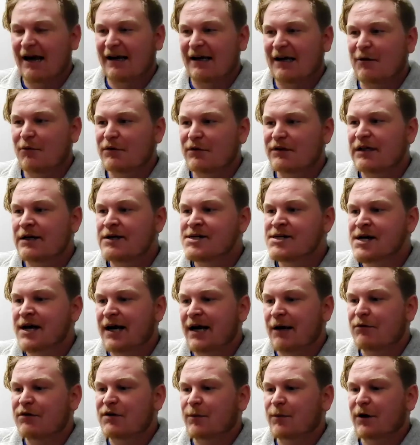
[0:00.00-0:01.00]
He was
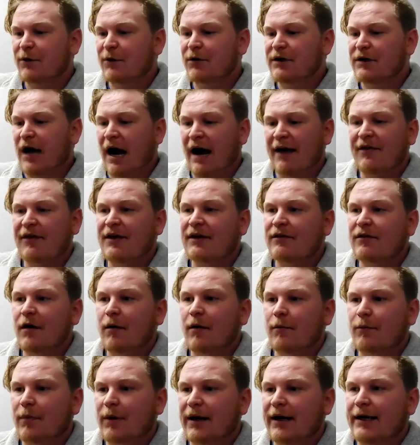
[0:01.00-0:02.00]
a big reason. I think
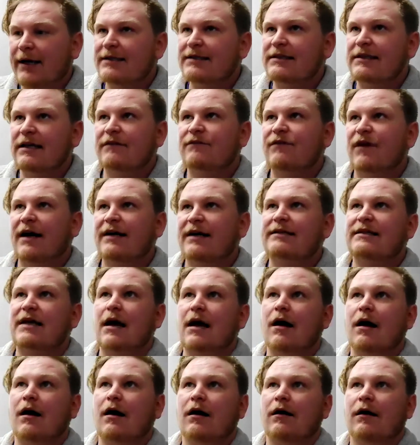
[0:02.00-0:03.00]
the biggest advice
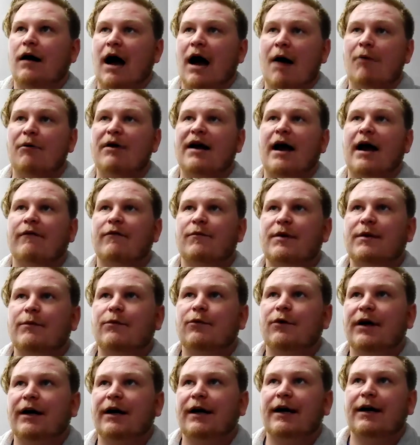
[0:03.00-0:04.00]
I would have to
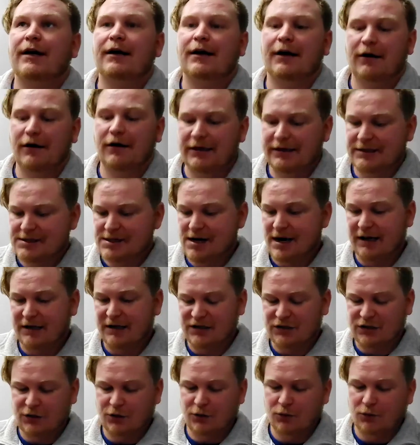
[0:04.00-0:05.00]
people getting in here
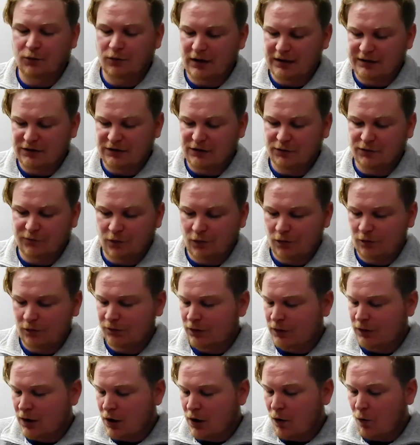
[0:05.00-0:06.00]
is
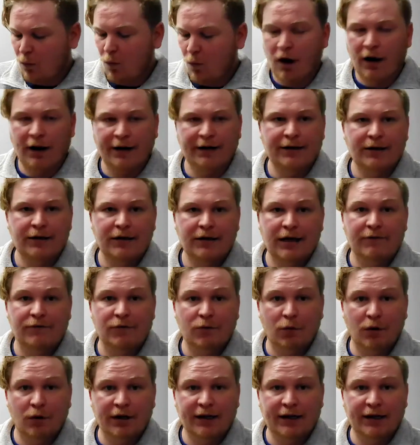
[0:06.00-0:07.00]
twofold. One, if
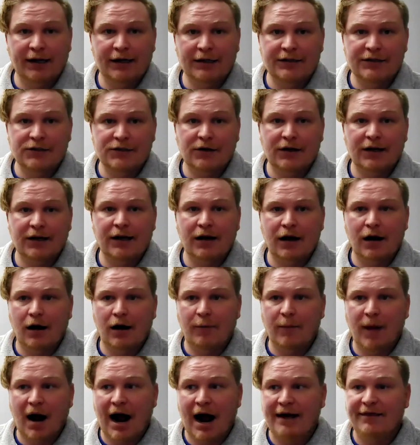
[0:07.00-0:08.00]
you want to get into it,
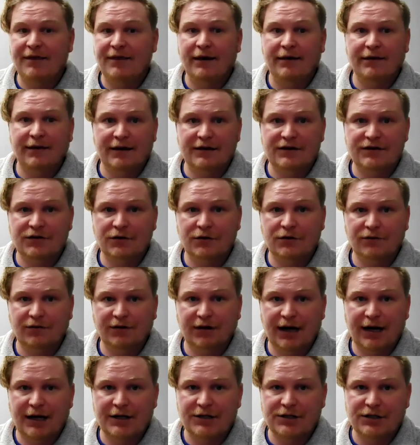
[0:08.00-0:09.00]
I think that
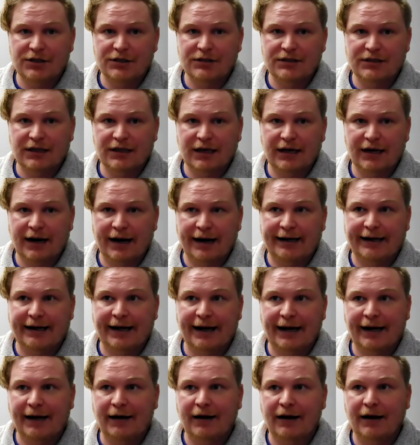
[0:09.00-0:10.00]
certifications and
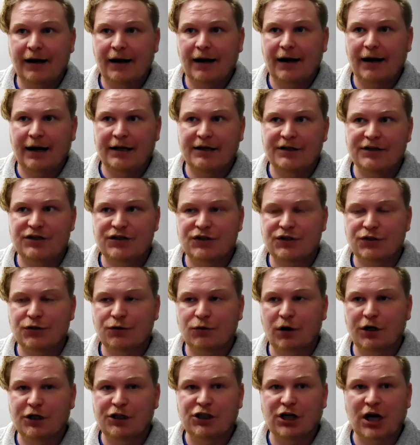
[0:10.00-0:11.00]
getting
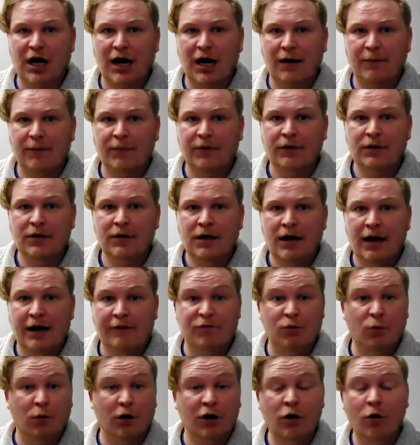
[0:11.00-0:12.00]
into a job,
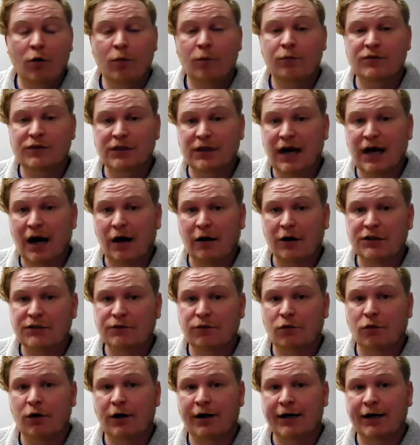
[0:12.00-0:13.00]
if you want to go to college
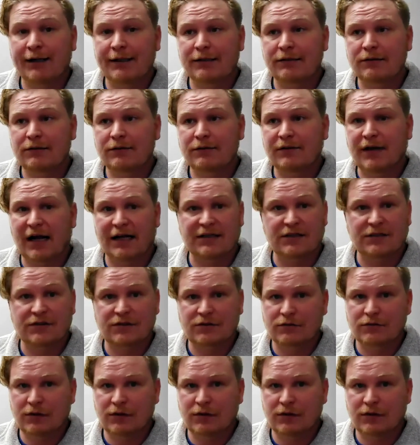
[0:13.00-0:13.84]
for it, that's